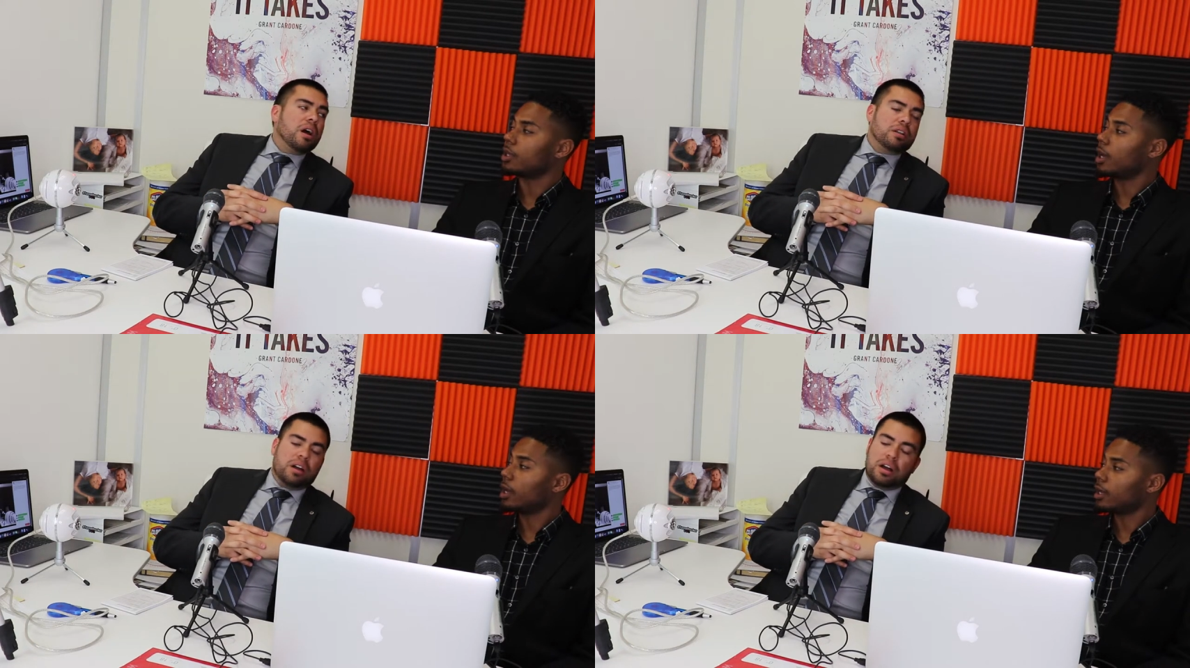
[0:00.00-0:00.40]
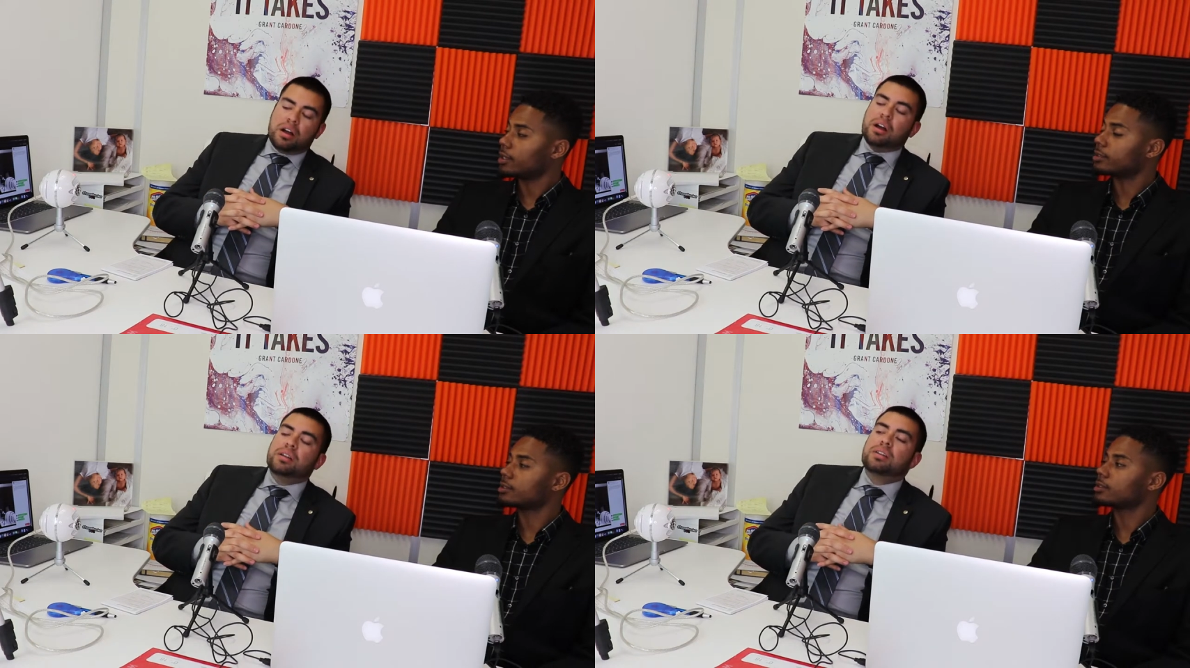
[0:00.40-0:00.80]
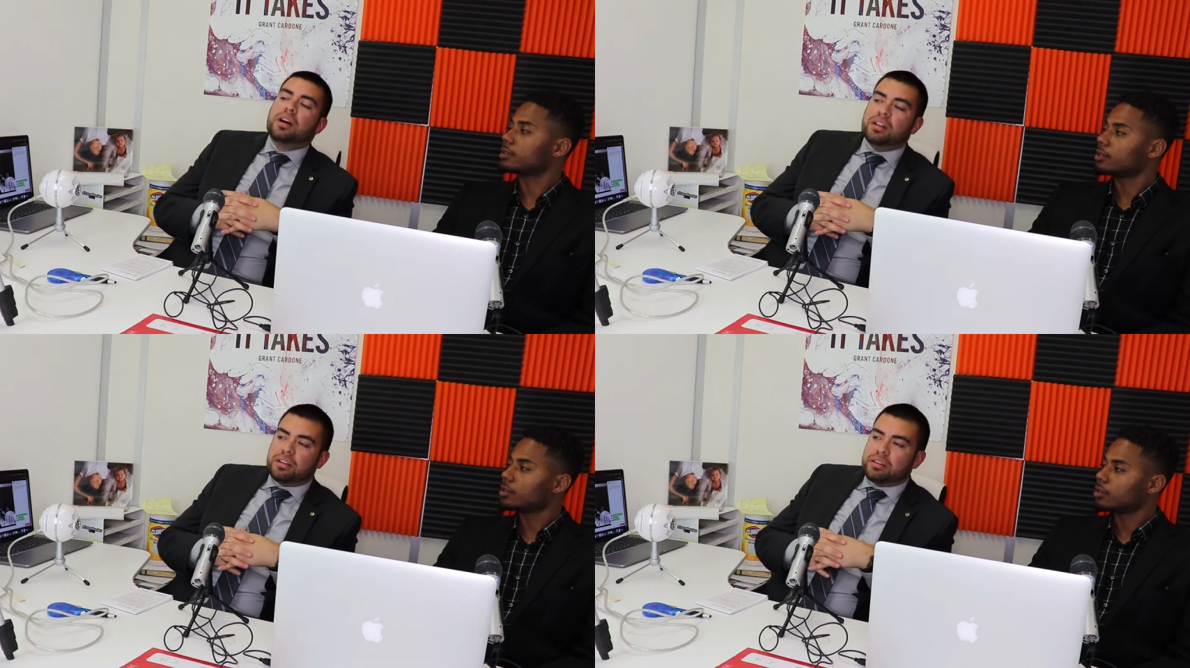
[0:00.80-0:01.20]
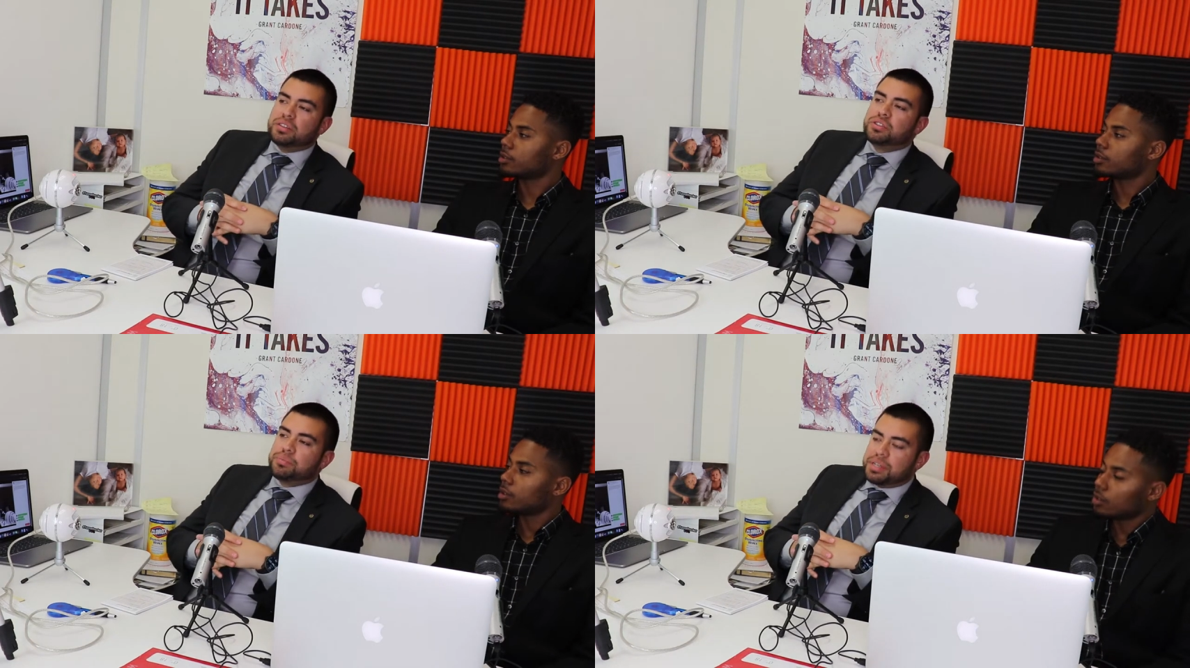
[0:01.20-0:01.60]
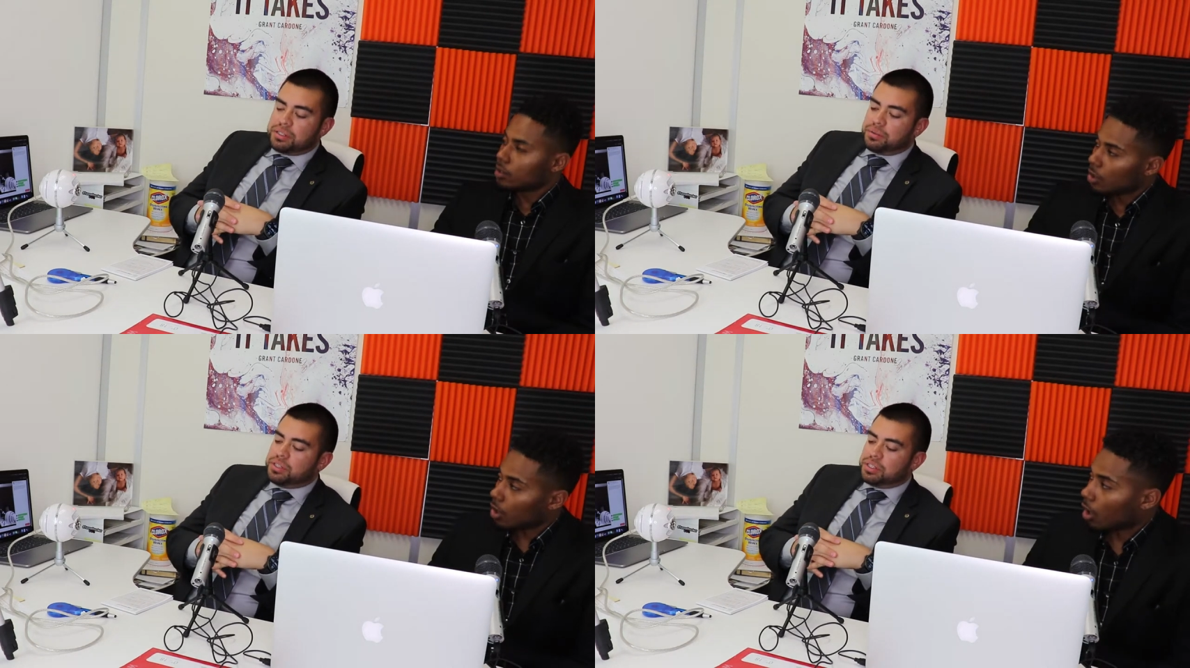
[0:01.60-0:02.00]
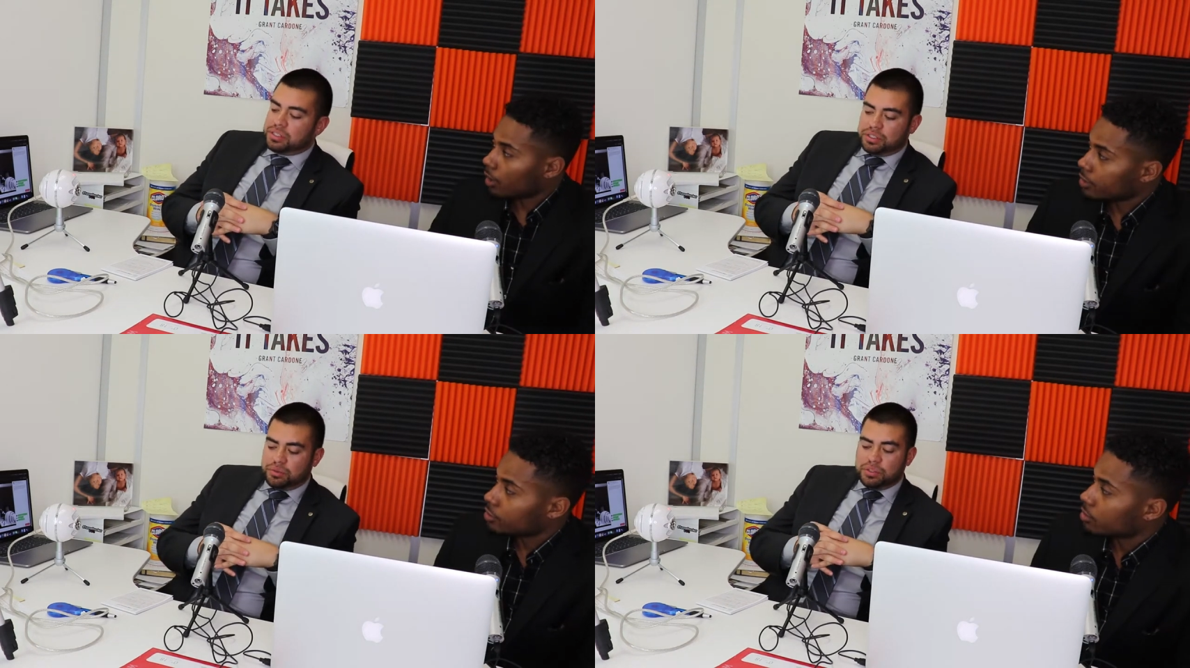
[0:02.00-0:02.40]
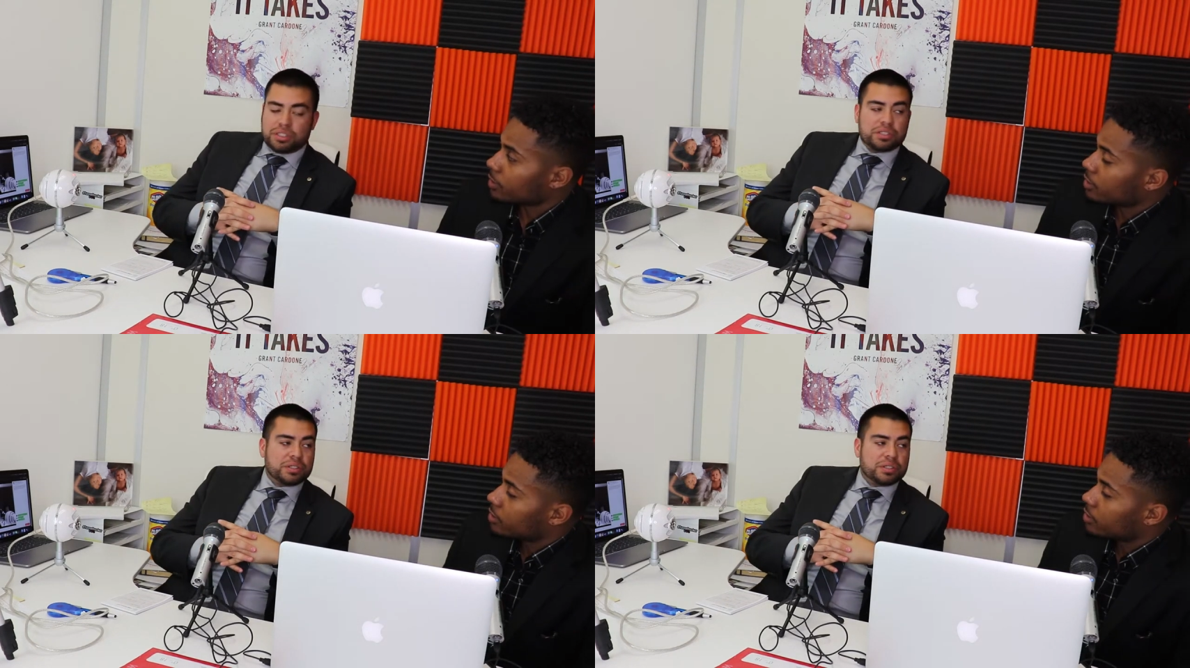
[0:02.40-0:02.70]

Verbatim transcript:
Speaker 1: on, nice, all, on all our instruments, which all is instruments.